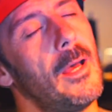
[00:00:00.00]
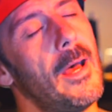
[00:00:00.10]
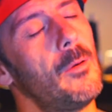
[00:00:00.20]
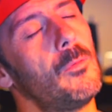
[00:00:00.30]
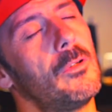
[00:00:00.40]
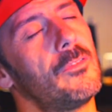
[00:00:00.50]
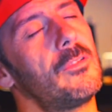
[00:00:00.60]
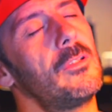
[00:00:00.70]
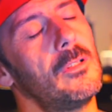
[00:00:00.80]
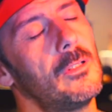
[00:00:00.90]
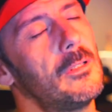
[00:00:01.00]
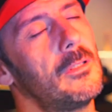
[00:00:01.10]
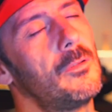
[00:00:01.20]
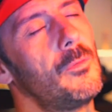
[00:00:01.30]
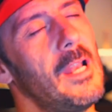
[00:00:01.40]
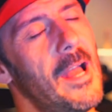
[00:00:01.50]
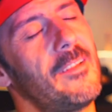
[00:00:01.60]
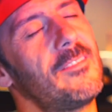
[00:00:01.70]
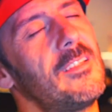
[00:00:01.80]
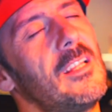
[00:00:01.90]
I was,
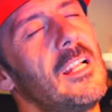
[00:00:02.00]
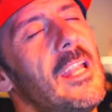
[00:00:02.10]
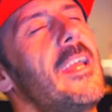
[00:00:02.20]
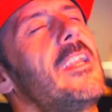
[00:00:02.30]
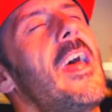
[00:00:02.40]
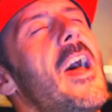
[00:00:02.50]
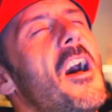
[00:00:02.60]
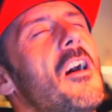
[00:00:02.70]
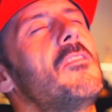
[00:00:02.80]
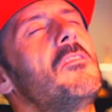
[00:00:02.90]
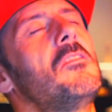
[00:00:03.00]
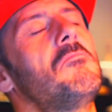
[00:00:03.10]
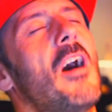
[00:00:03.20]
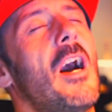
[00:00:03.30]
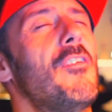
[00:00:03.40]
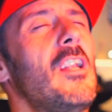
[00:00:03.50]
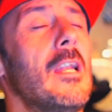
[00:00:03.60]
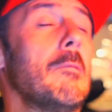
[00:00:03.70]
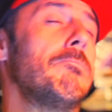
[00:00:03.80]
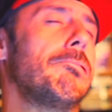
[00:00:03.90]
relaxing, lay down, have a
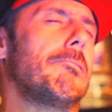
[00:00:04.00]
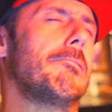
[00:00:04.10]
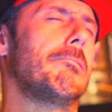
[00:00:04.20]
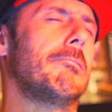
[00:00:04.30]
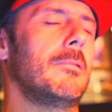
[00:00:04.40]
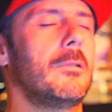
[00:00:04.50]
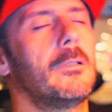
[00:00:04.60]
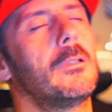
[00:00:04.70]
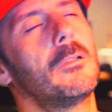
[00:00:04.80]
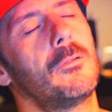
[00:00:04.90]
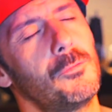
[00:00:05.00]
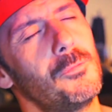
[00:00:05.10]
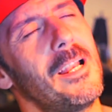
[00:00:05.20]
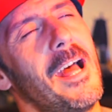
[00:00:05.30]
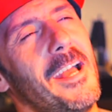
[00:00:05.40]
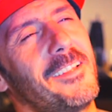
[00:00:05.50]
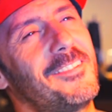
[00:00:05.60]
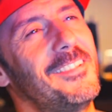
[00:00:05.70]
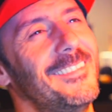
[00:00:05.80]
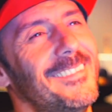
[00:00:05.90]
little to
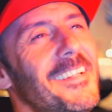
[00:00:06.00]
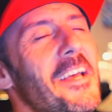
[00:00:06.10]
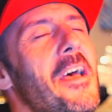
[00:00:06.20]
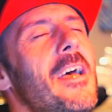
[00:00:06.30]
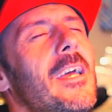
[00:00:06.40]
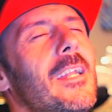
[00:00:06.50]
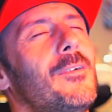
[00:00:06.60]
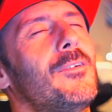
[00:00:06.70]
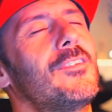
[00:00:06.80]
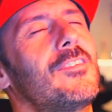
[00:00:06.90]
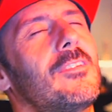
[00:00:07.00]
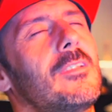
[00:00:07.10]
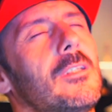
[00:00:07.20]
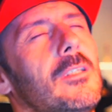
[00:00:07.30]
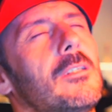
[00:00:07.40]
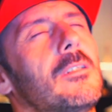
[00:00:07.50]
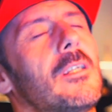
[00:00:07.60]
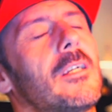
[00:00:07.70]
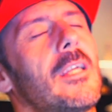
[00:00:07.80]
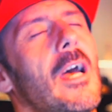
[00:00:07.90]
relax. And I was,
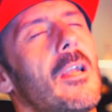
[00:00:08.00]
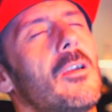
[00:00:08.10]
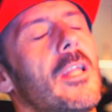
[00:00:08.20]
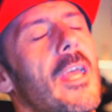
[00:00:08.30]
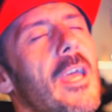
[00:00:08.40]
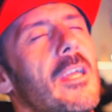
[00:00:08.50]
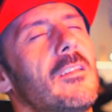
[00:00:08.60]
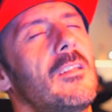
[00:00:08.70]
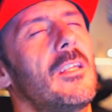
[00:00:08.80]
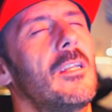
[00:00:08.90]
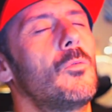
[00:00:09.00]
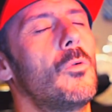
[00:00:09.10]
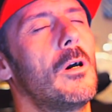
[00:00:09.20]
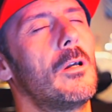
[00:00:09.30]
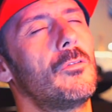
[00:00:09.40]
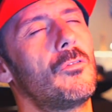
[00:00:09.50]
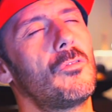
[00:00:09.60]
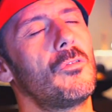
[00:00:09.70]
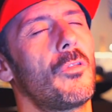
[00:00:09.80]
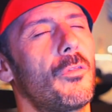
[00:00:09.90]
like out of the gate, get 1,
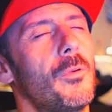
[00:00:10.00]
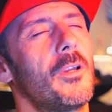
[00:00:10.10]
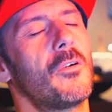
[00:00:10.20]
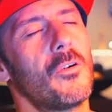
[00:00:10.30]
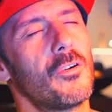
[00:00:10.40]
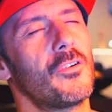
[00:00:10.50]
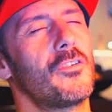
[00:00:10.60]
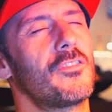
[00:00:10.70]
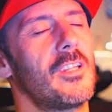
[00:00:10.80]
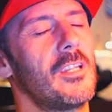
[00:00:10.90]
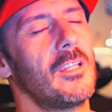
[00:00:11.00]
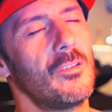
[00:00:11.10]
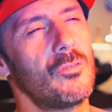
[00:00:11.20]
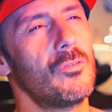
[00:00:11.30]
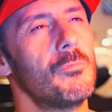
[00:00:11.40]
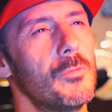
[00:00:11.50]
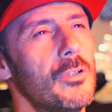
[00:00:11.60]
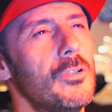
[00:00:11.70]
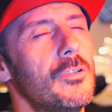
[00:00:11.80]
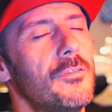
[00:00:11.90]
2, 3 corners, getting into the
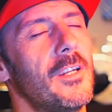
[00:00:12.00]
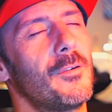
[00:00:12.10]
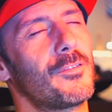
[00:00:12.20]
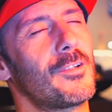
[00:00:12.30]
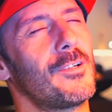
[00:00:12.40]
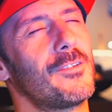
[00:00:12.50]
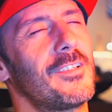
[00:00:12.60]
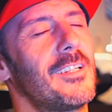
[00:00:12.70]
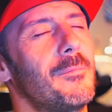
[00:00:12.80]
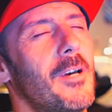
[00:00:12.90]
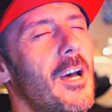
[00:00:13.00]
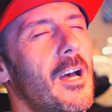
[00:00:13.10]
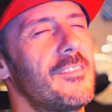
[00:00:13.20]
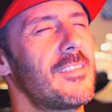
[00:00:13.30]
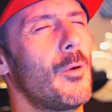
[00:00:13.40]
move, and I was closing my eyes.